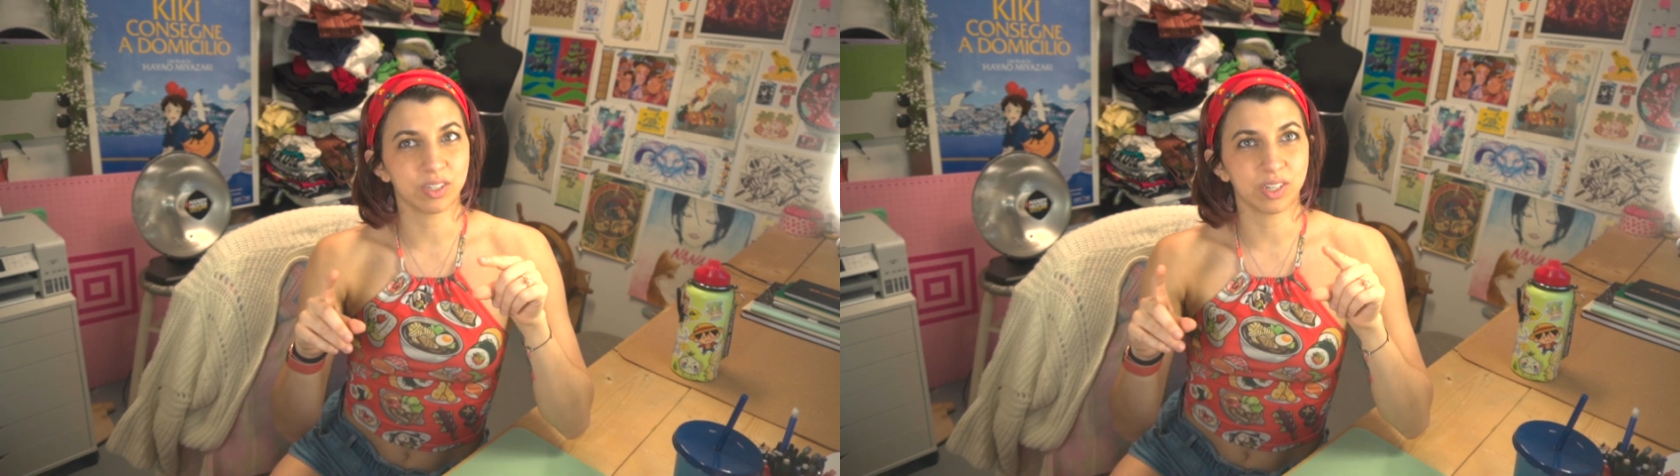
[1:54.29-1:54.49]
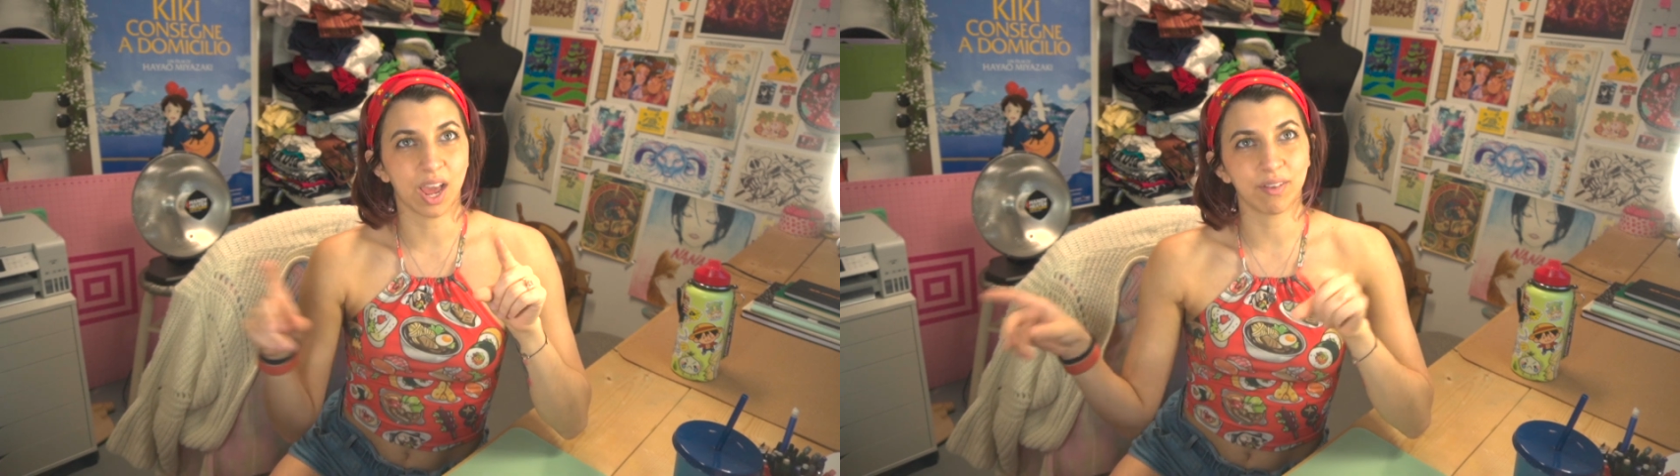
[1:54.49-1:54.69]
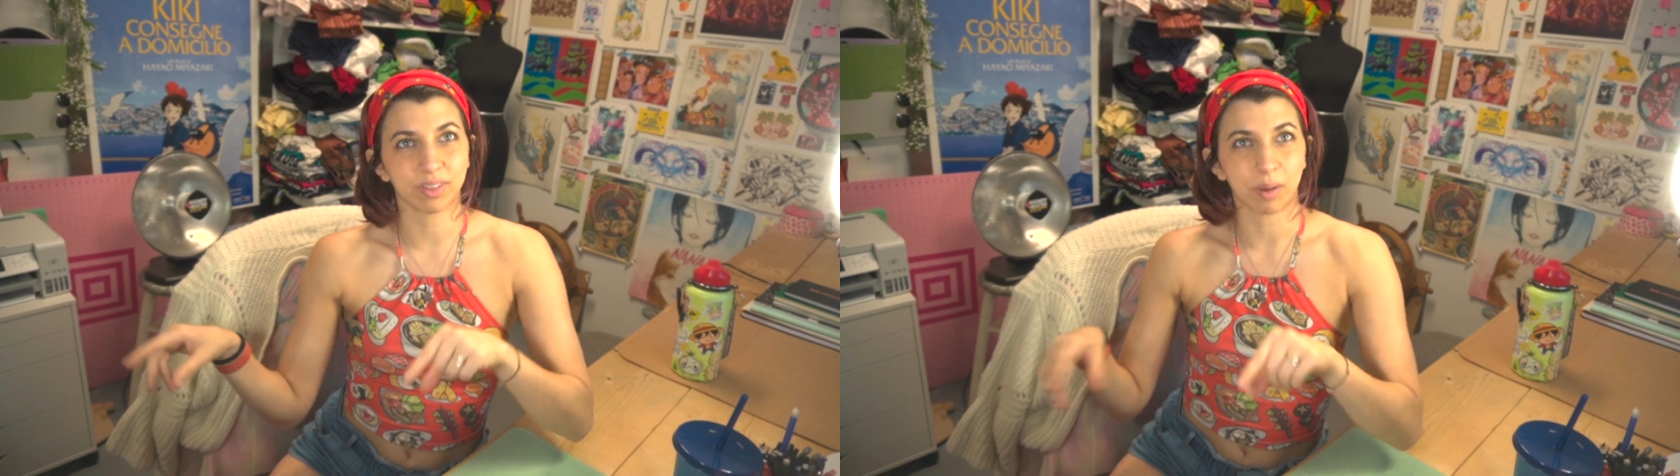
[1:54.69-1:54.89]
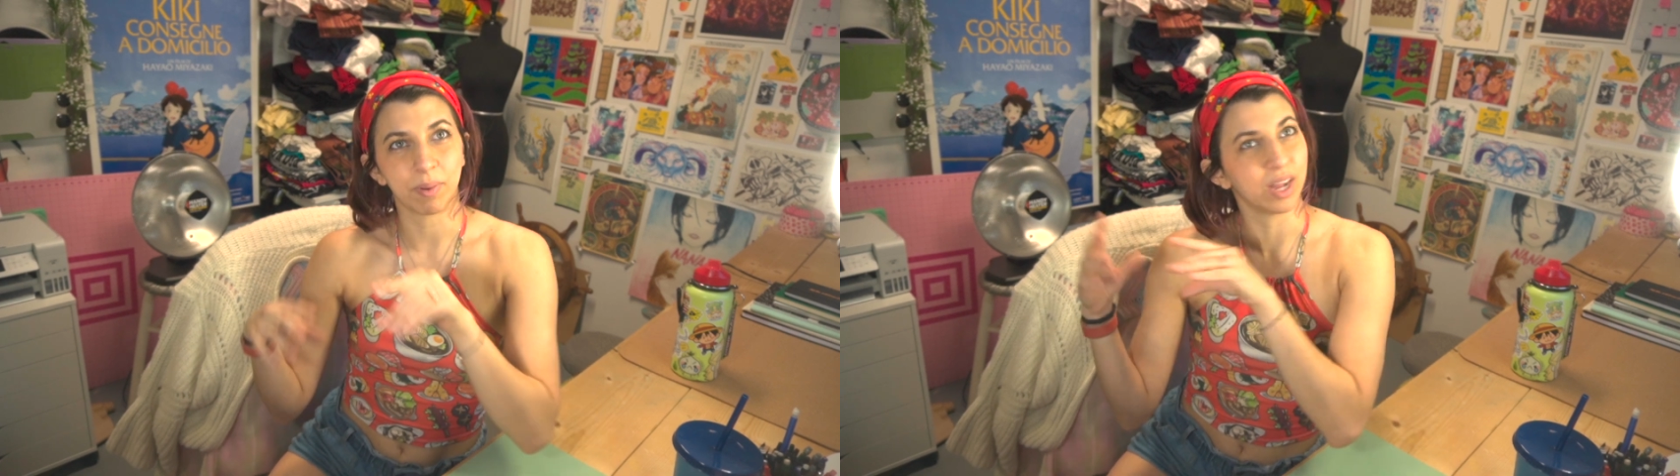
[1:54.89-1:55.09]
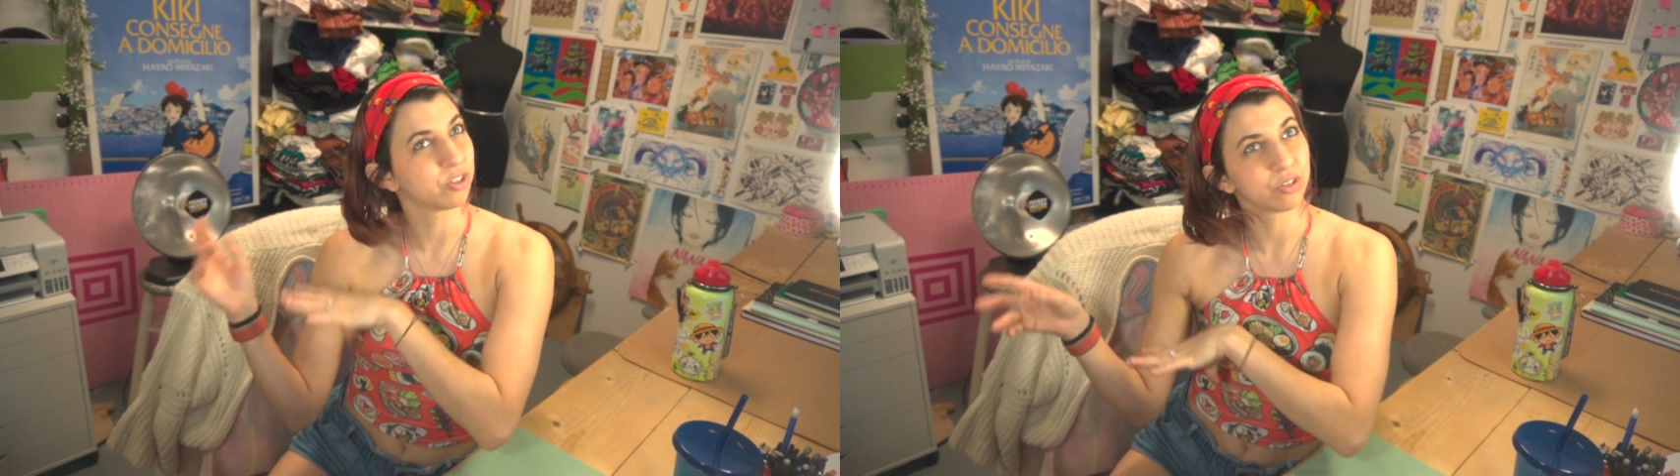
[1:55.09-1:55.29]
have like a
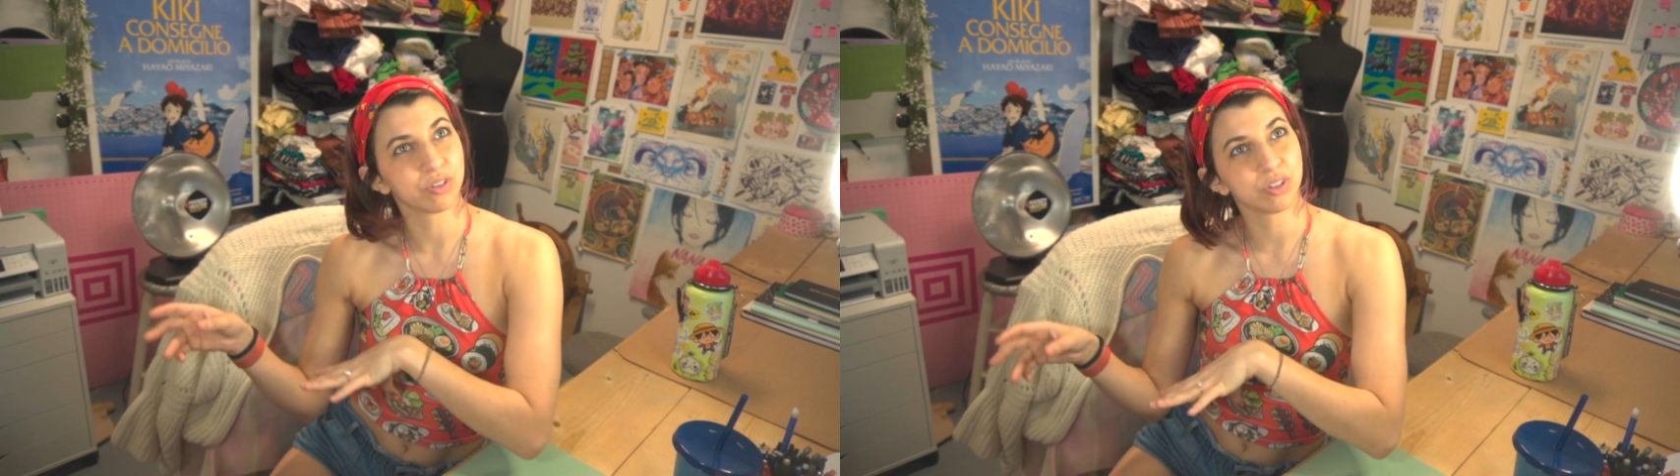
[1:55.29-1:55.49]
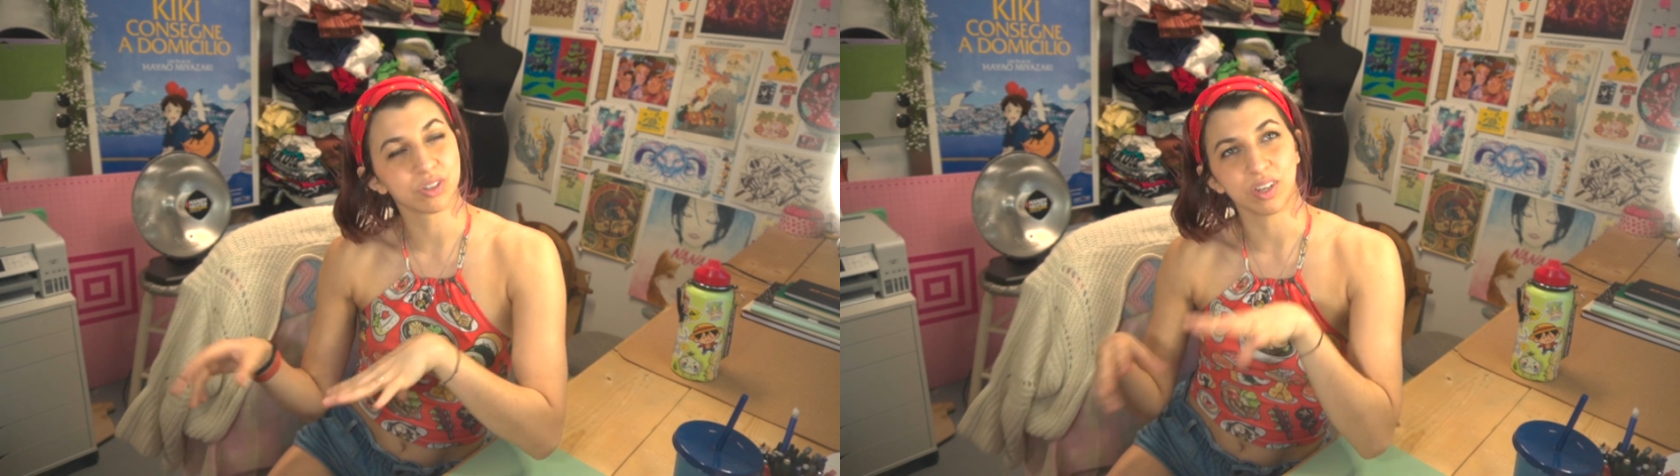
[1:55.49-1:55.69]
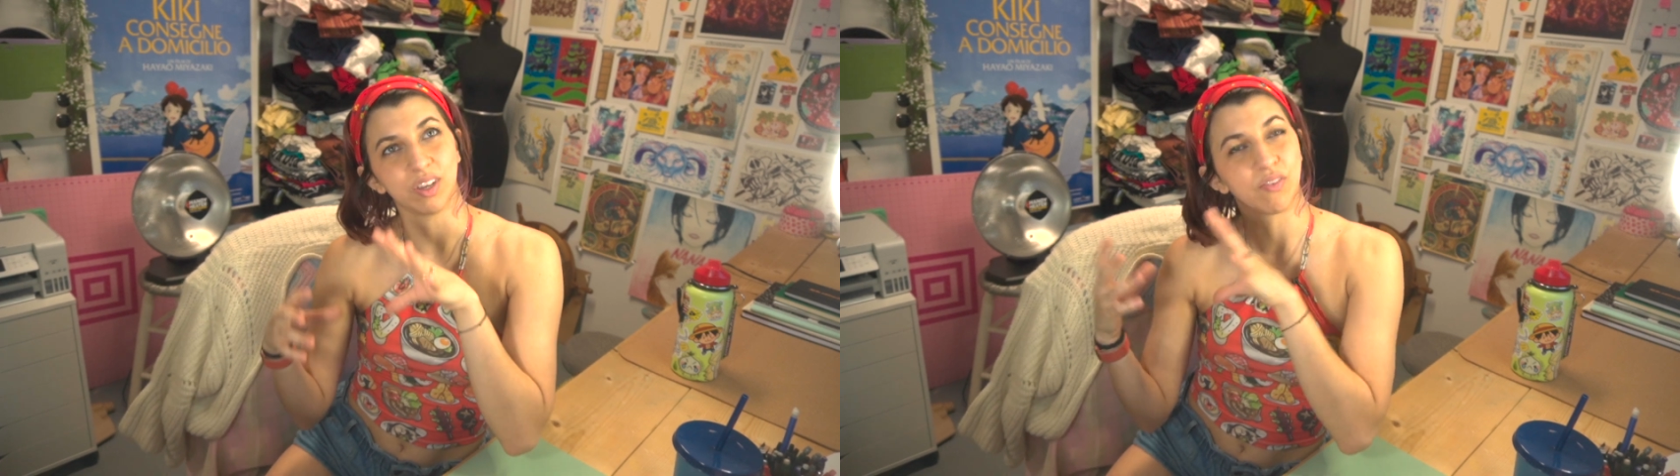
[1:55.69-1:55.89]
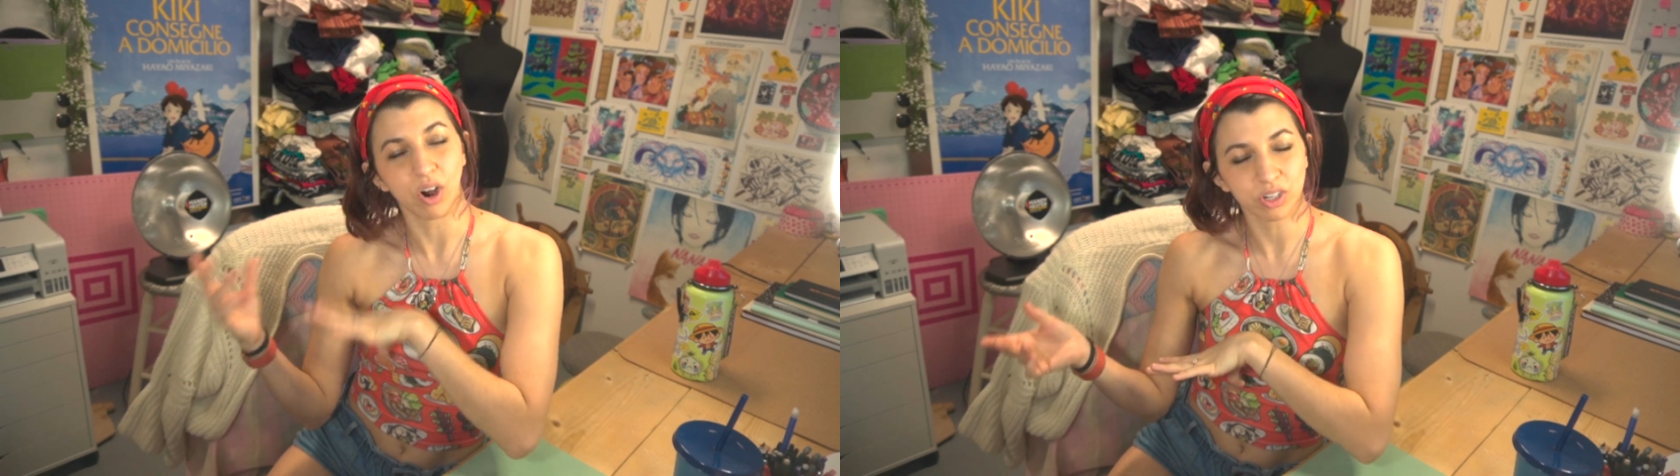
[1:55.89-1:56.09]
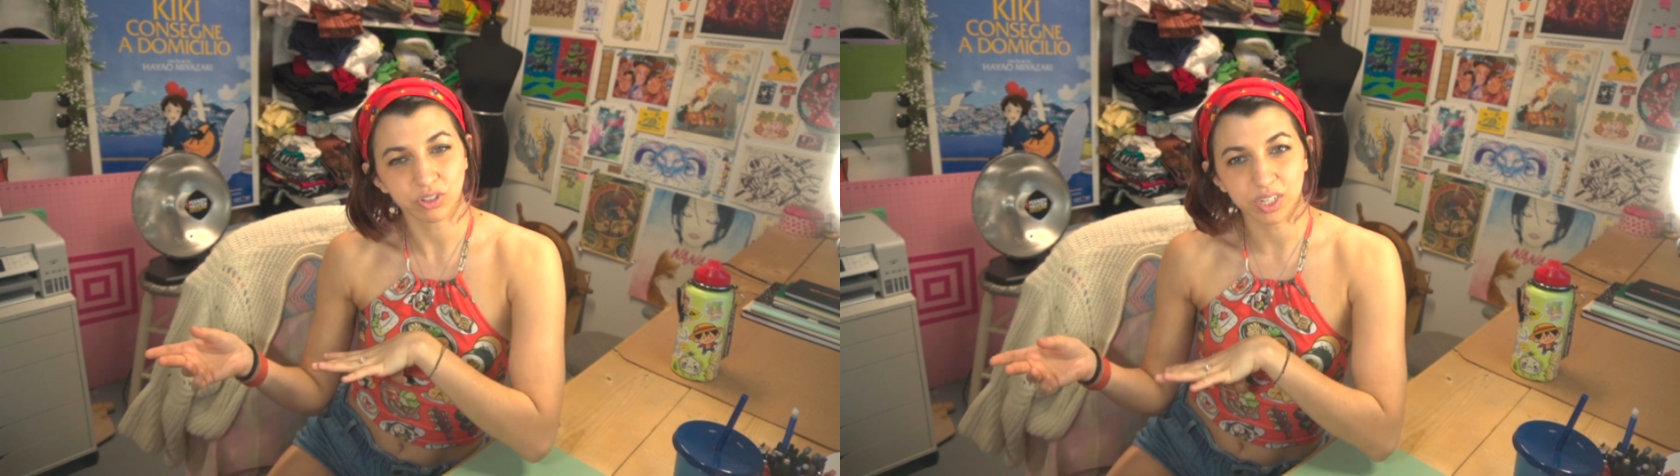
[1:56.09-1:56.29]
bachelor's of
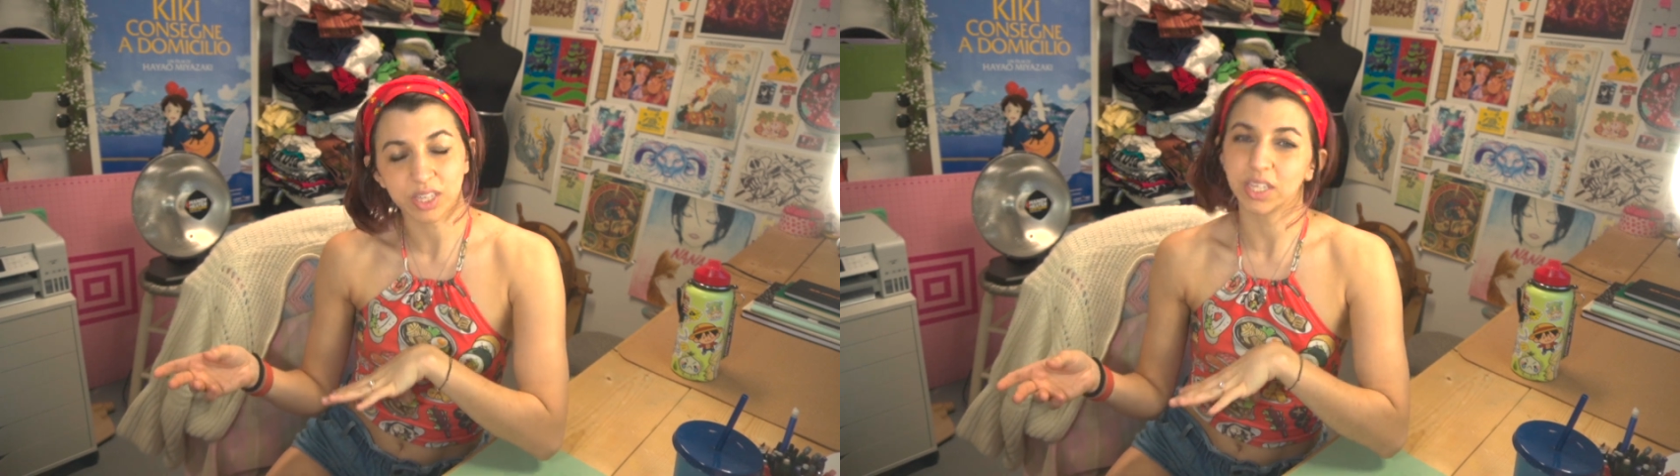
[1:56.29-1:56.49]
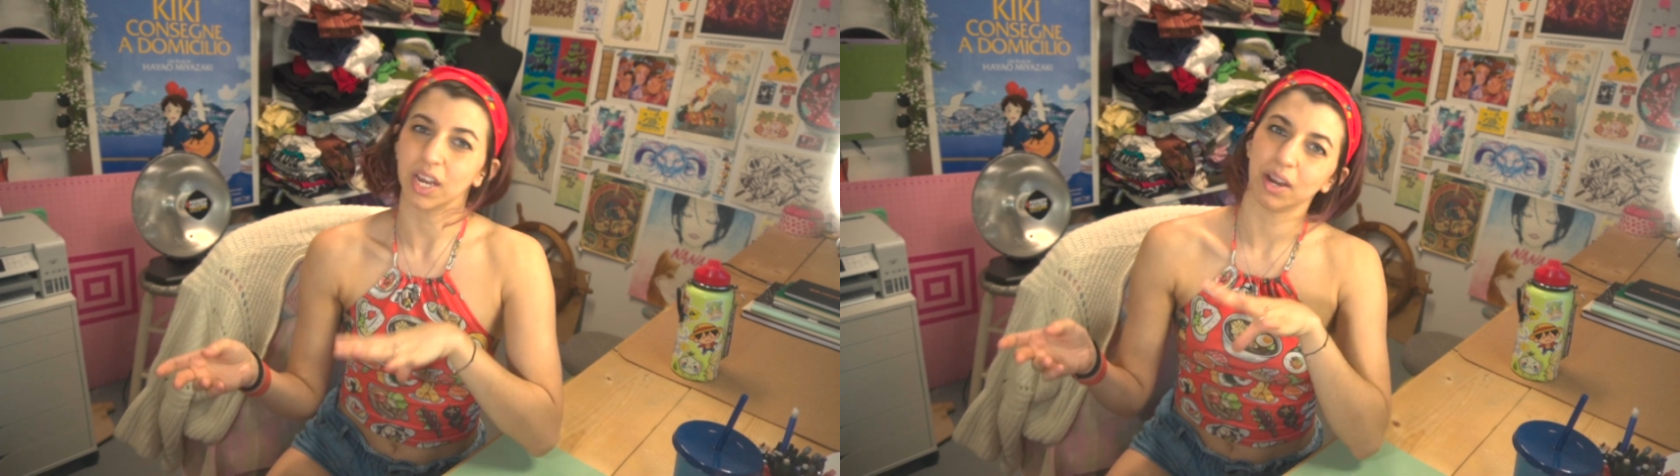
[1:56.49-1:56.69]
arts or anything.